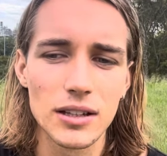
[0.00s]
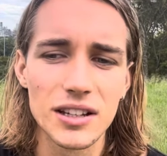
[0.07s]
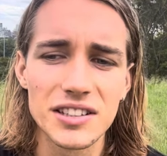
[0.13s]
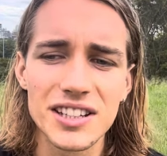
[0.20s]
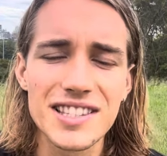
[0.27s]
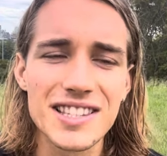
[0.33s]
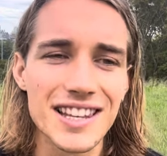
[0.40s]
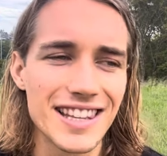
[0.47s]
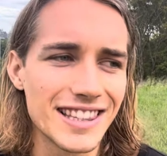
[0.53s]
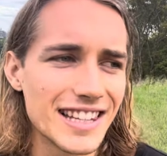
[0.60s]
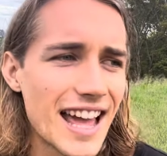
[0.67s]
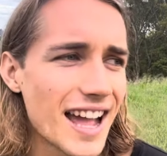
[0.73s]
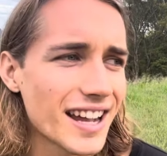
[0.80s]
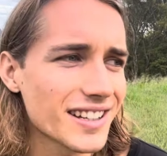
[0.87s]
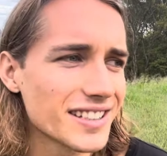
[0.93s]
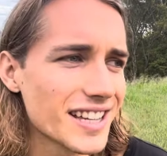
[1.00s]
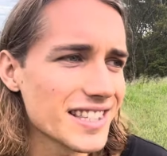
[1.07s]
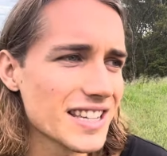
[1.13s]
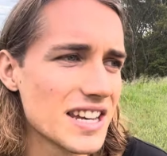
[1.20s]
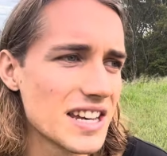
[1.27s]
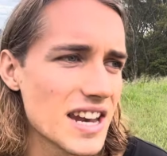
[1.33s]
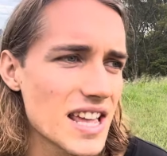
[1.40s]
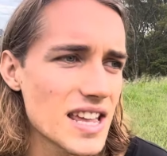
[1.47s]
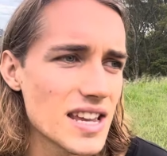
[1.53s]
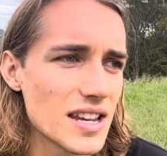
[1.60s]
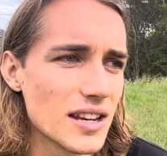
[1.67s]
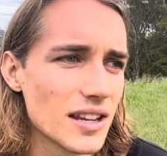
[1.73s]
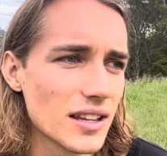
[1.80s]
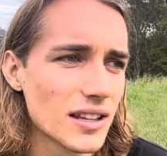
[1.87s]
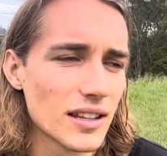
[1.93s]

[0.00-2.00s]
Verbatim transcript: Doesn't lack, doesn't need.